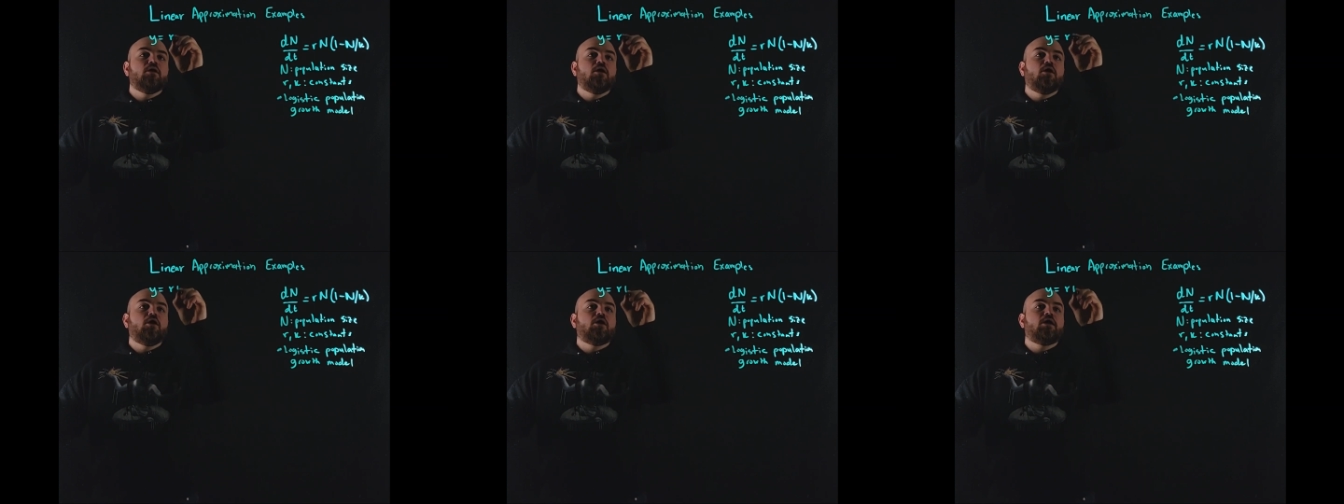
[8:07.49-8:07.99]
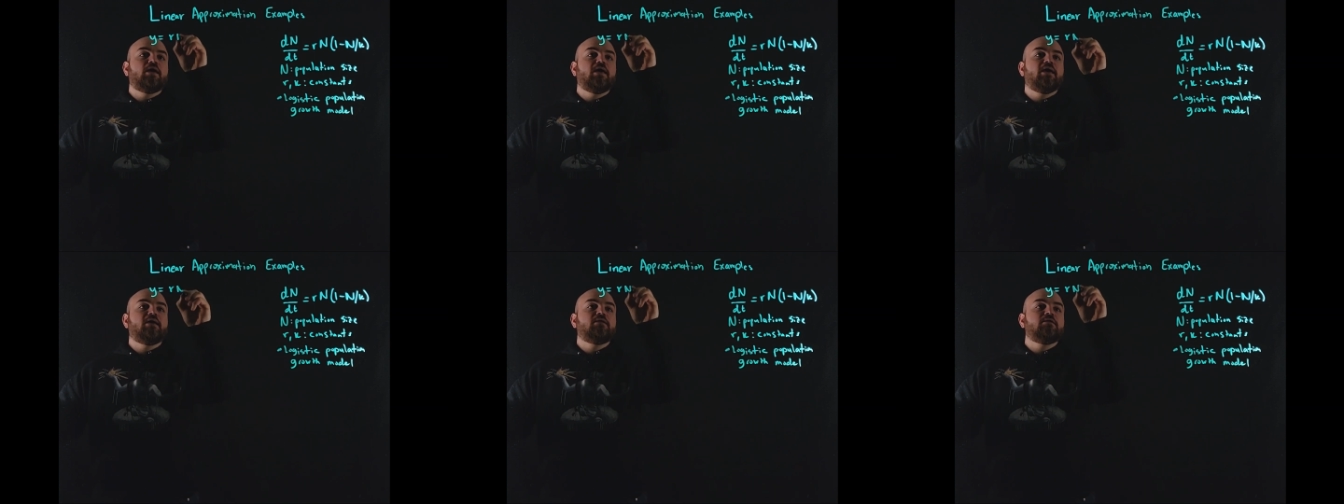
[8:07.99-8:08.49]

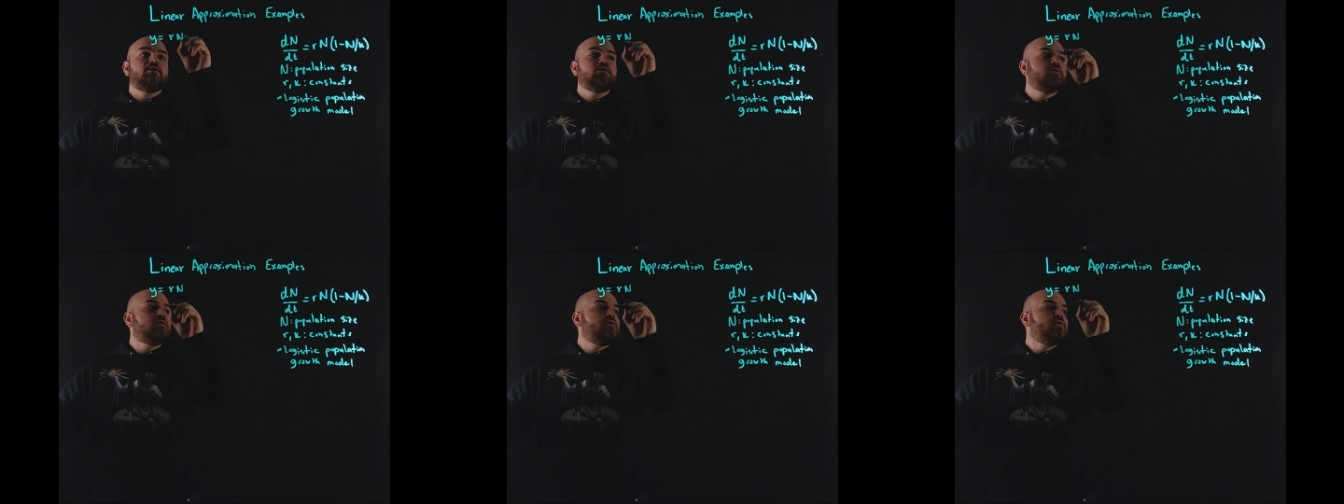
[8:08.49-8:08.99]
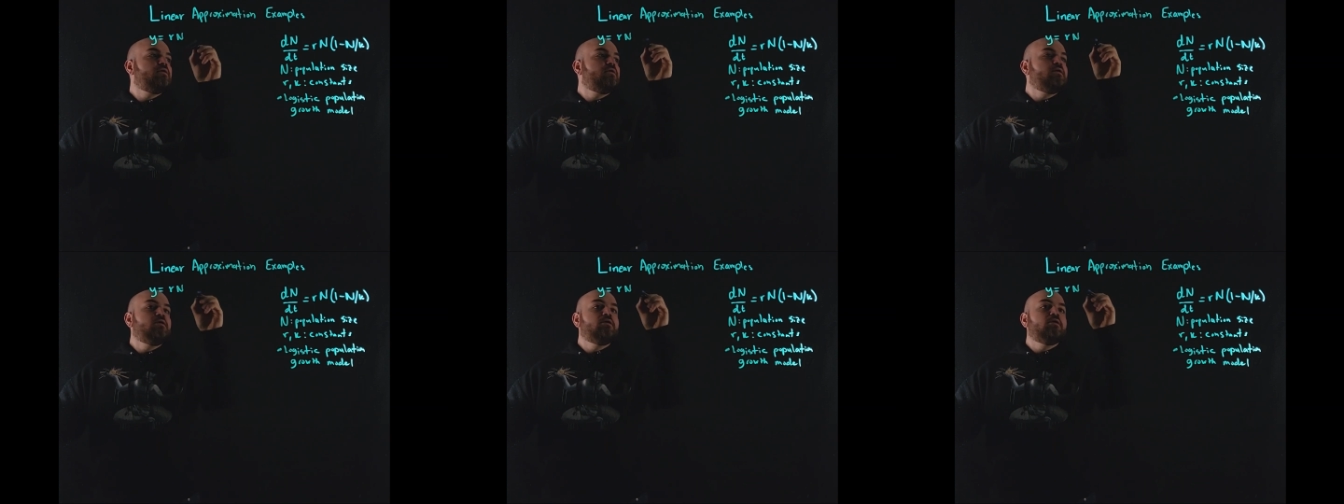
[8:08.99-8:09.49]
rn
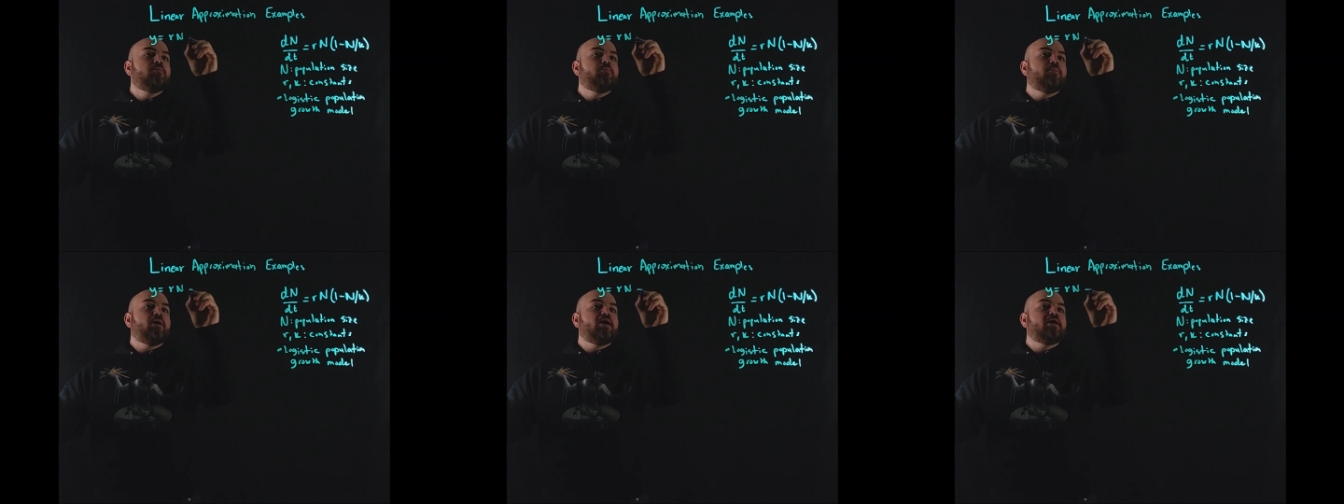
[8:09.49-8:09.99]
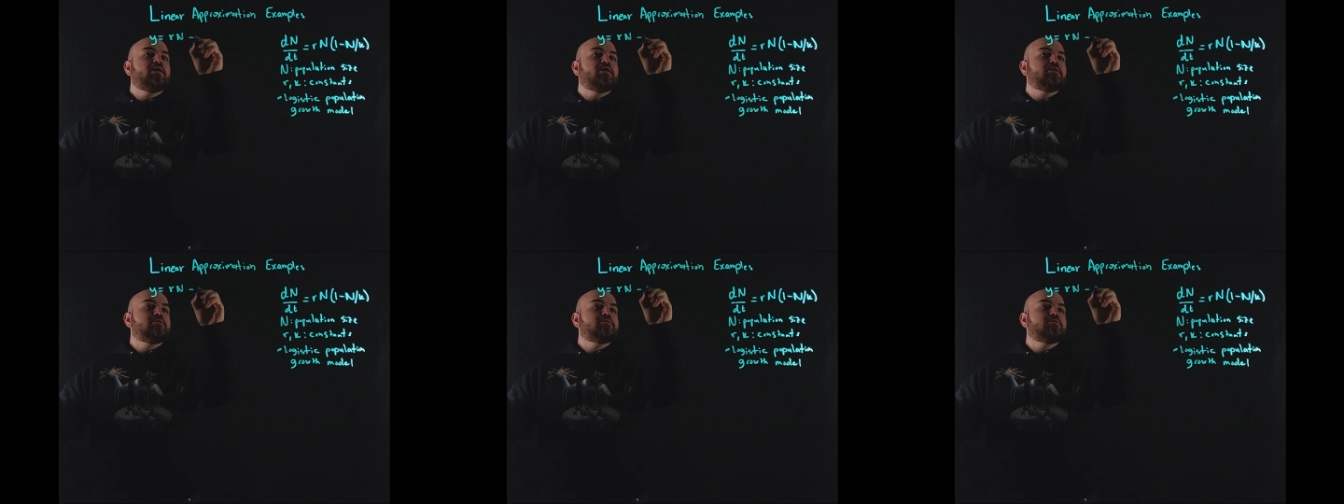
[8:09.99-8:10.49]

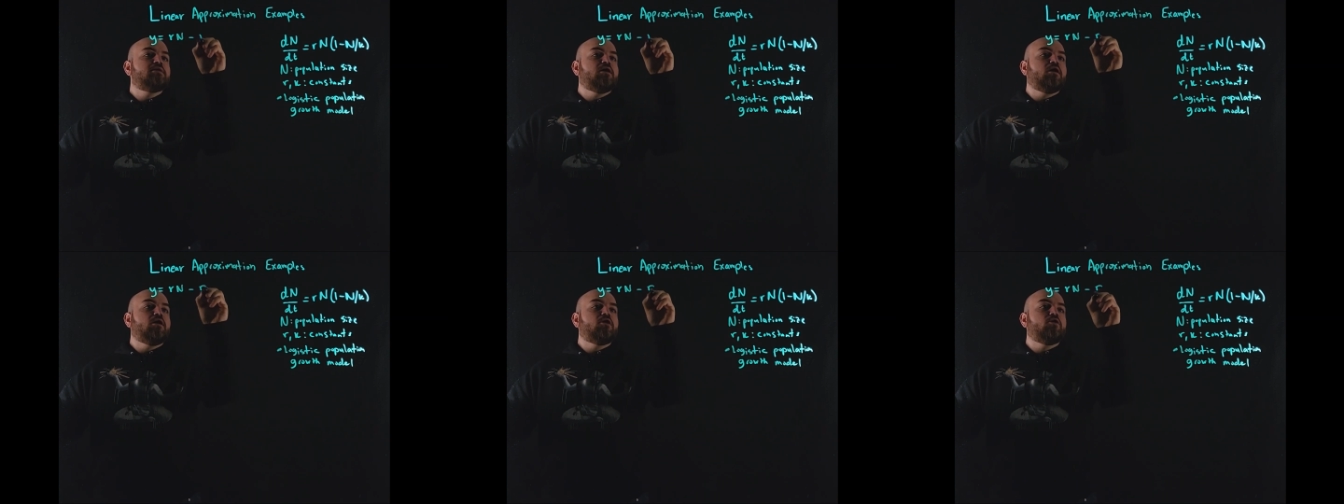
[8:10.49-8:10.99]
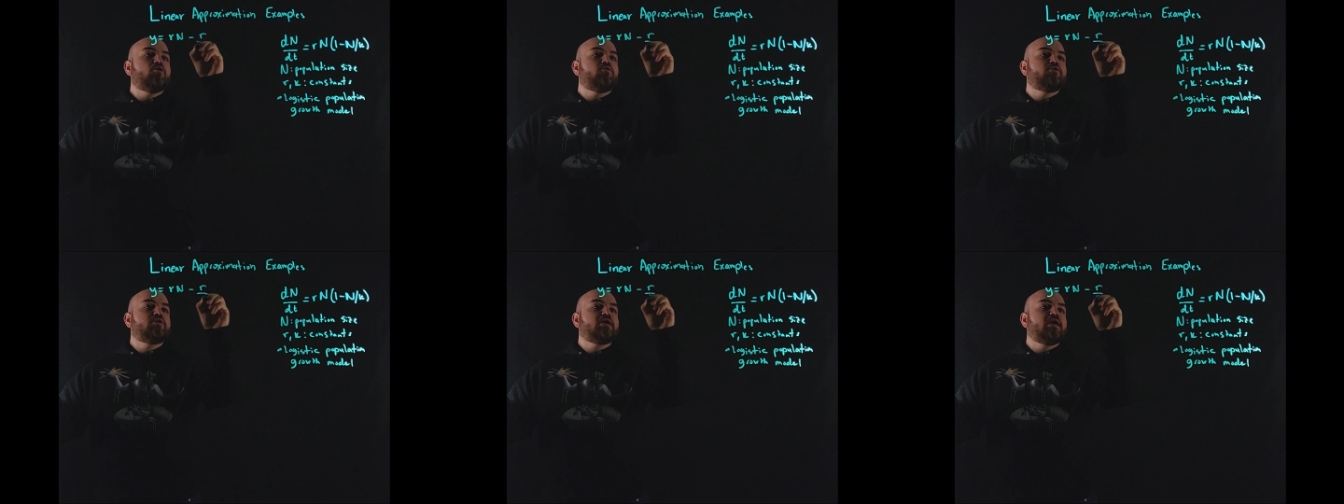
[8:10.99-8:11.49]
minus r
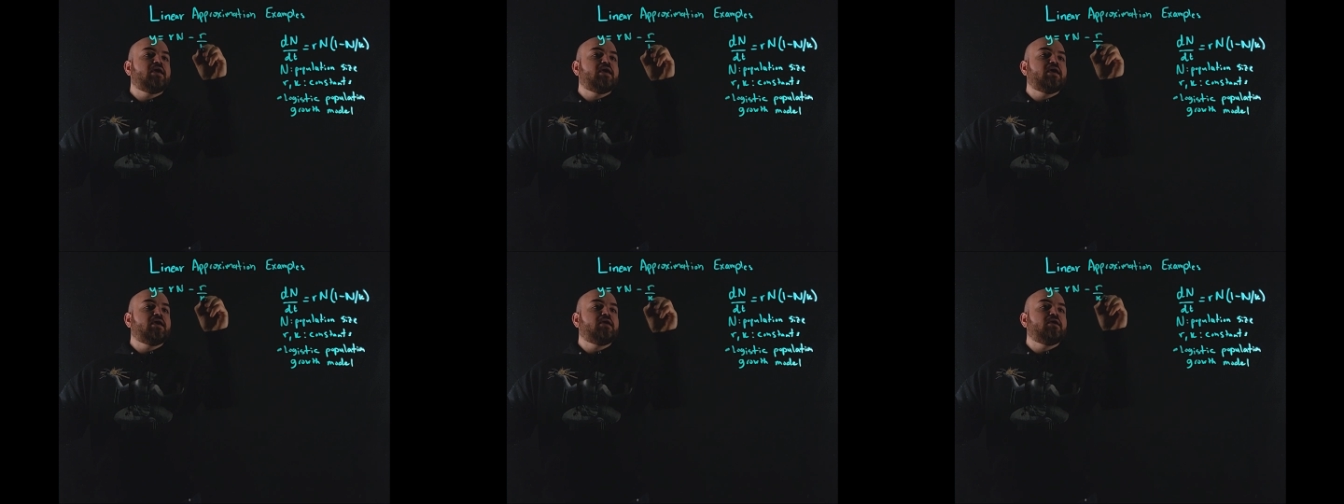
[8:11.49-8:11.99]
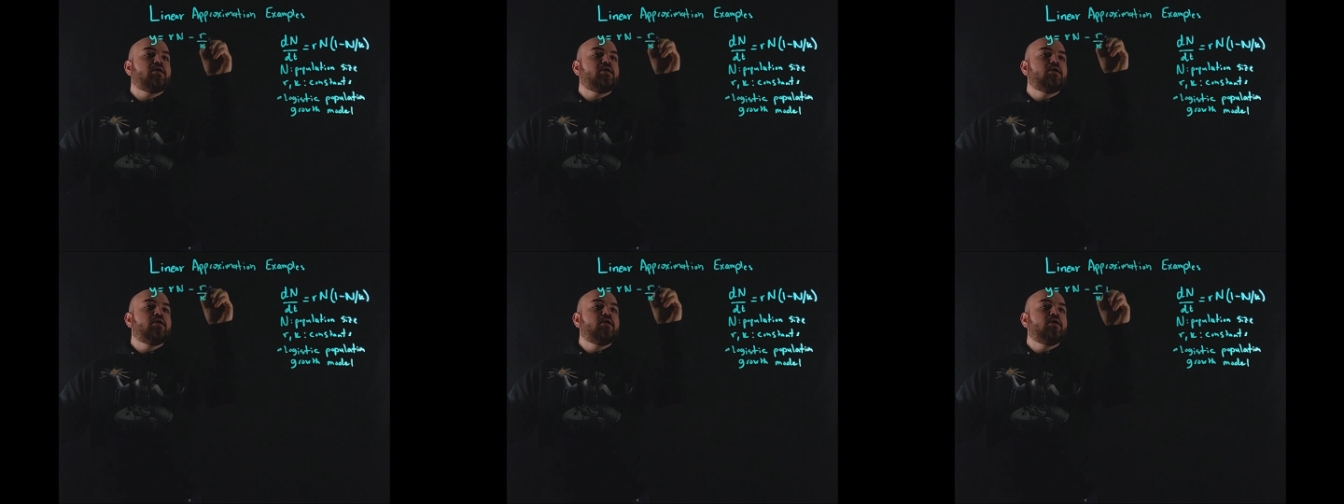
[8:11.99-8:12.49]
over k
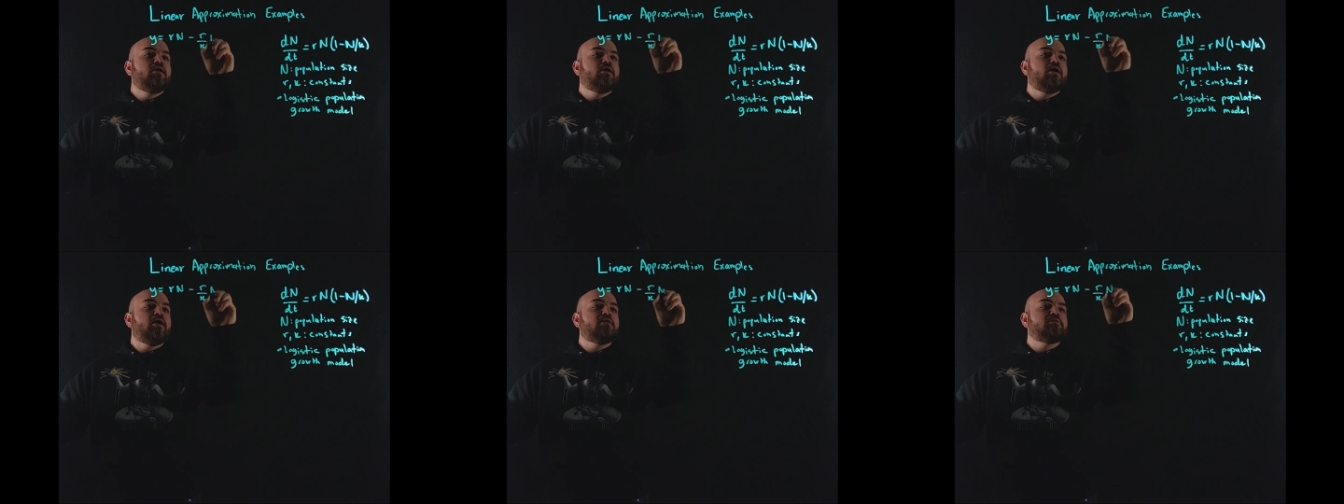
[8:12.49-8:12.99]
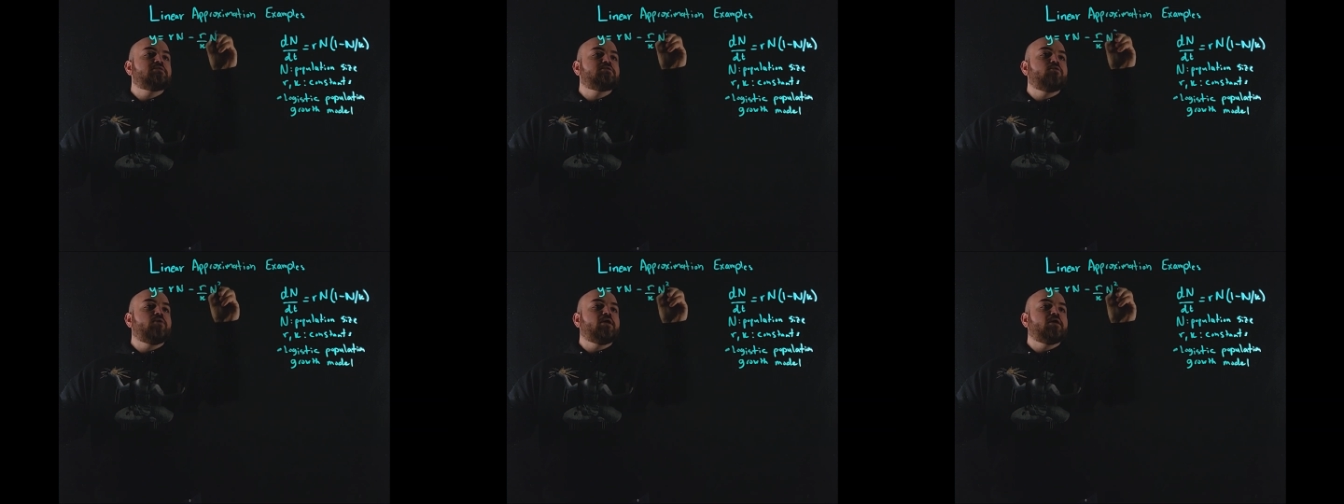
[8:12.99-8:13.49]
n
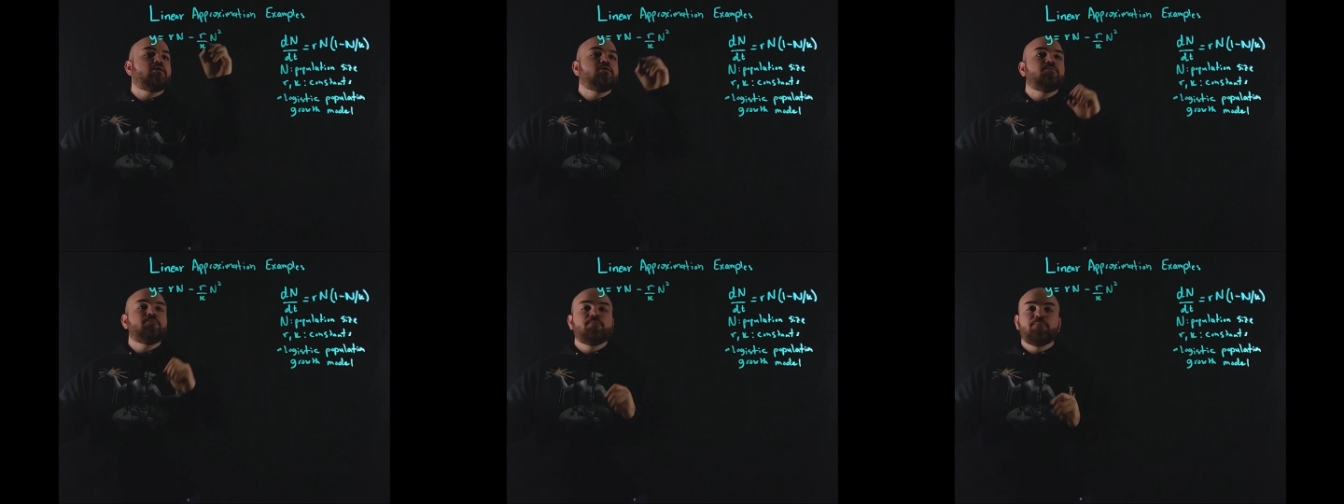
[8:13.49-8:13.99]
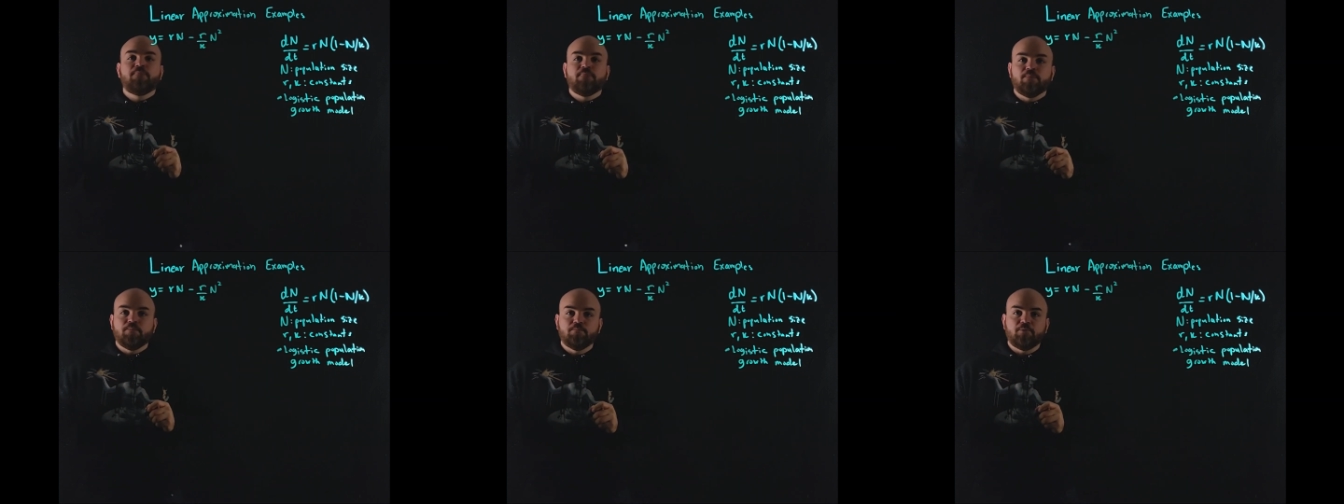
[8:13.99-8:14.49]
squared,
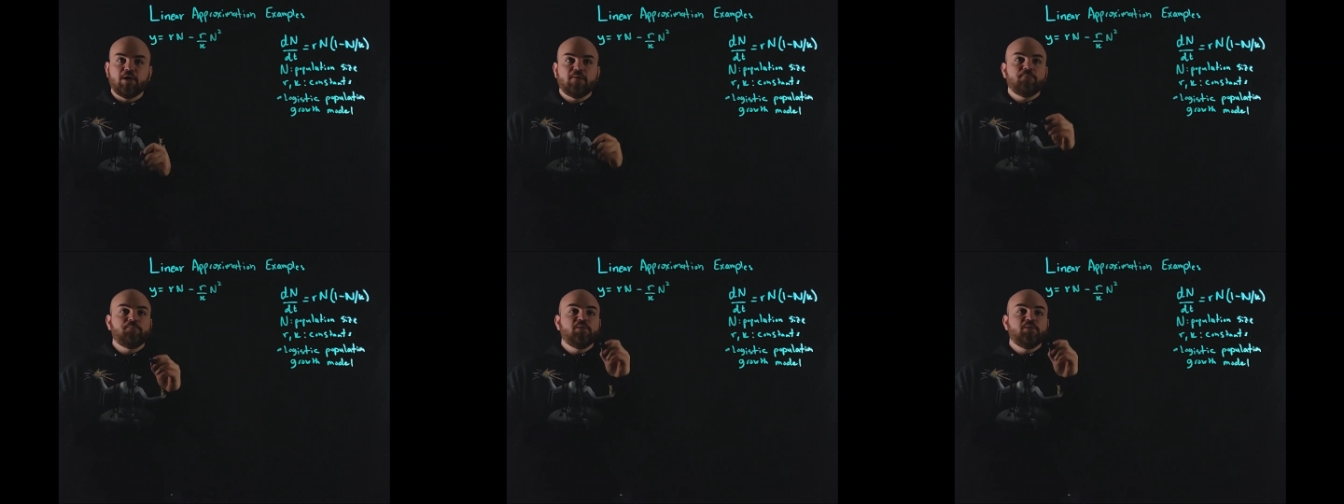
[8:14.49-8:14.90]
right?